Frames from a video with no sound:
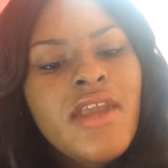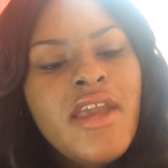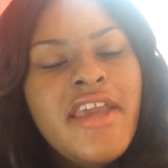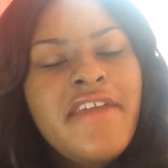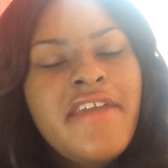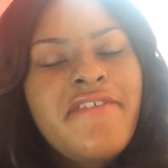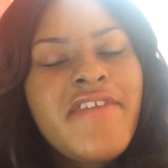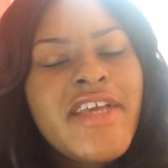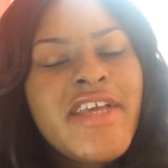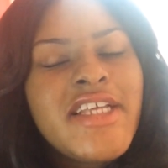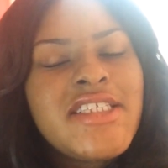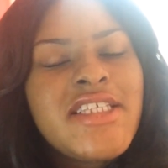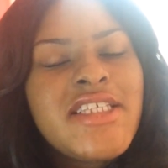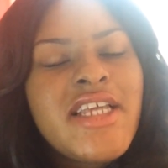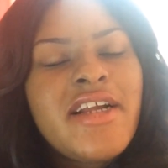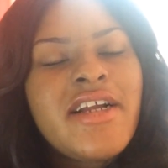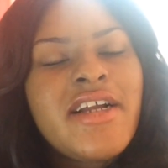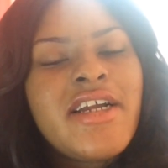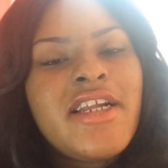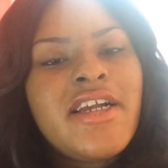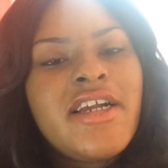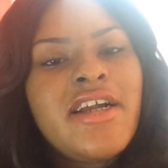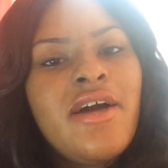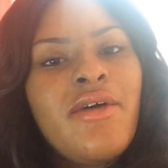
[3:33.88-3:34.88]
events that are
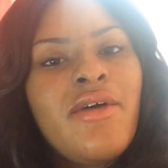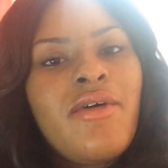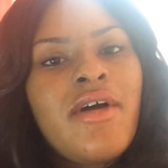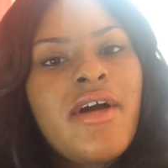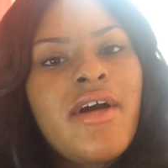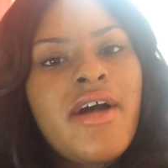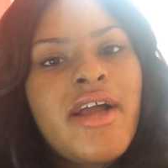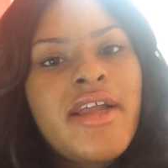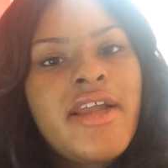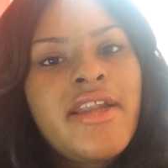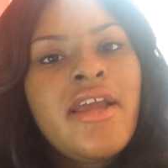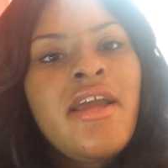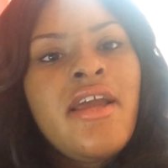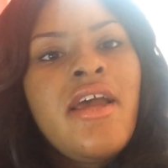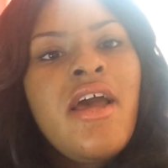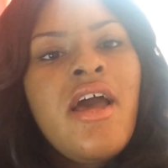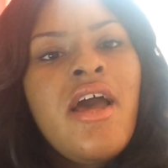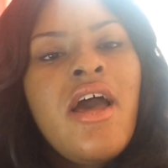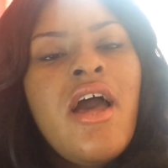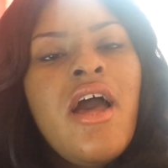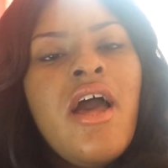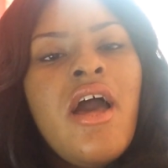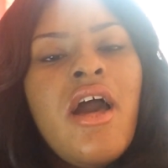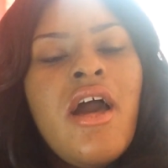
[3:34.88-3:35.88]
gonna go on
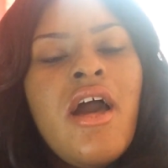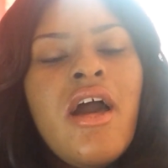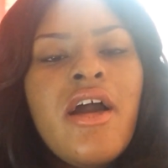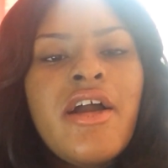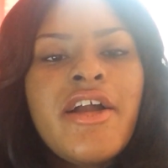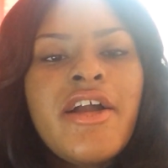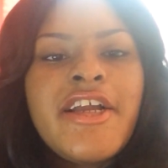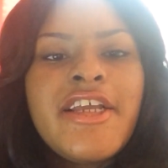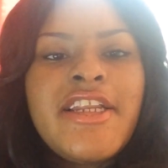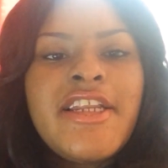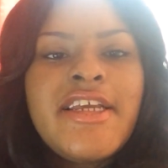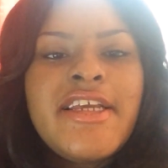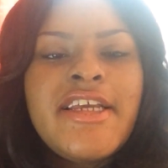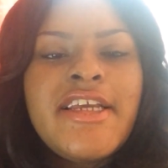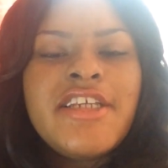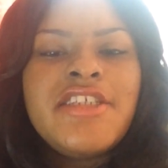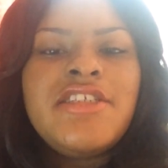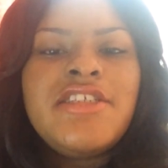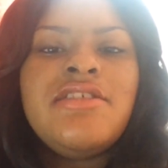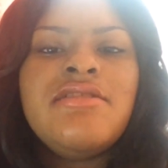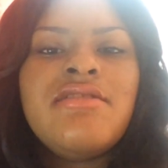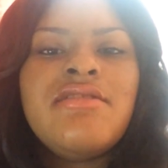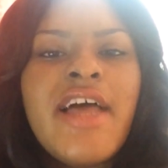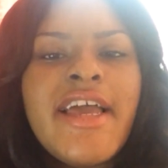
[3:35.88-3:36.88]
are gonna
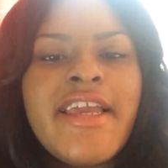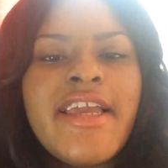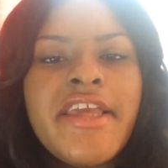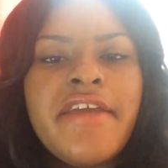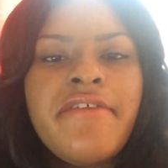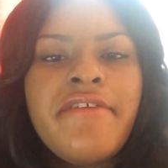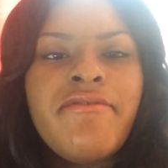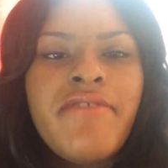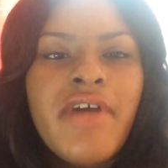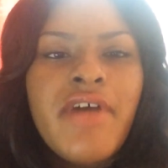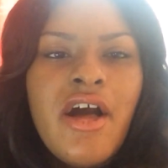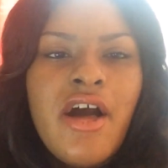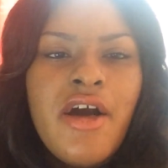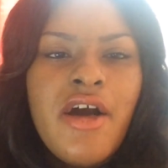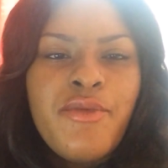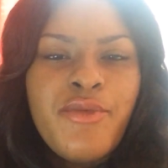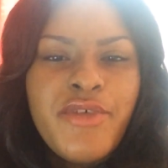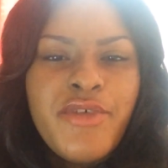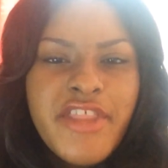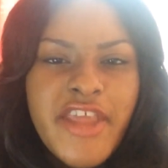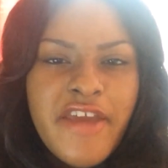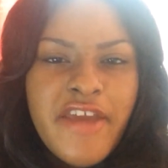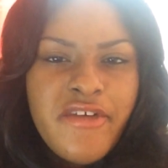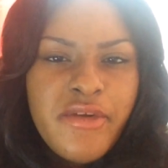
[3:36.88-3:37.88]
get you like involved
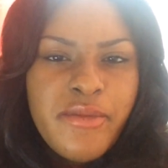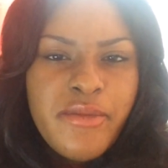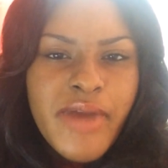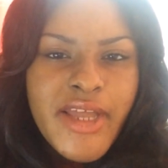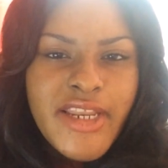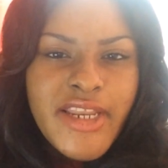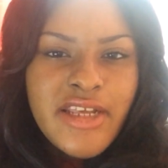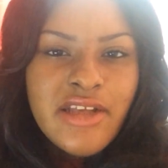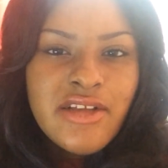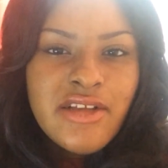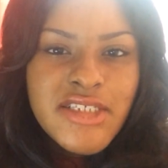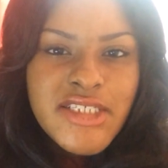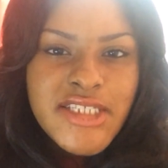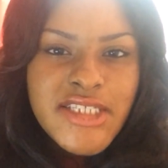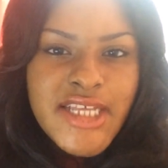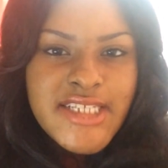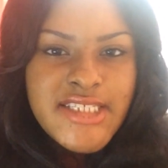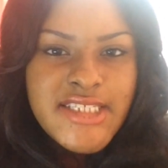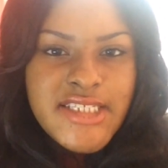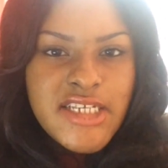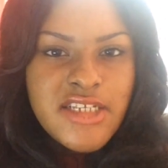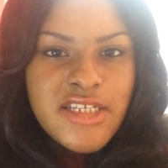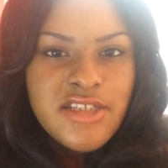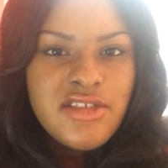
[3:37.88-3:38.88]
with everybody else
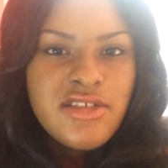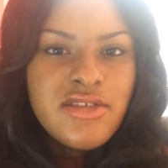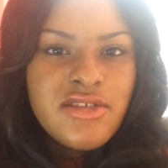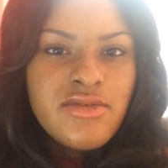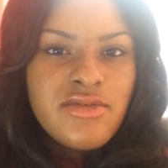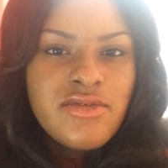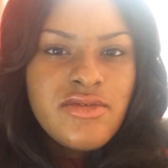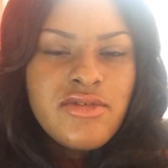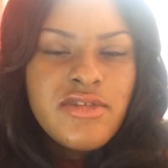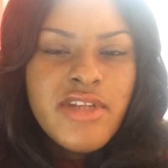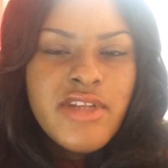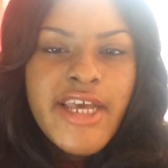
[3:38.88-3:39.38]
that's in school,